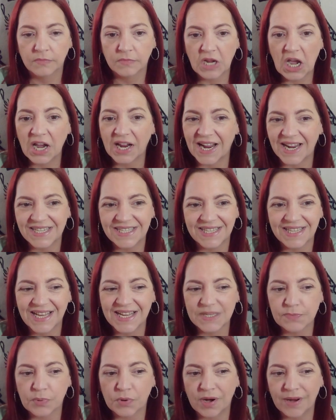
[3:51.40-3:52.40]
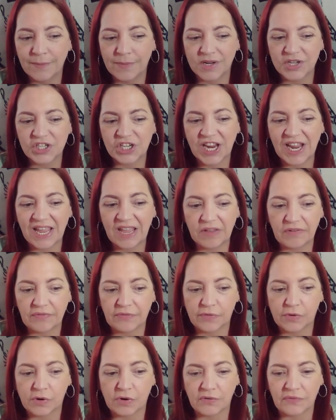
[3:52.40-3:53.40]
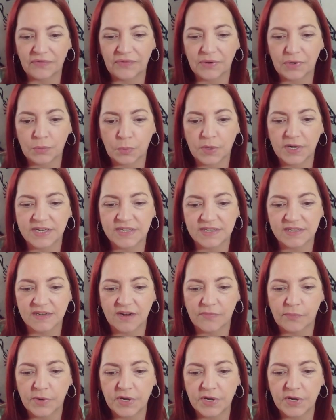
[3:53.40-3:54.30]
Okay, so that's pretty much it for off the grid stuff.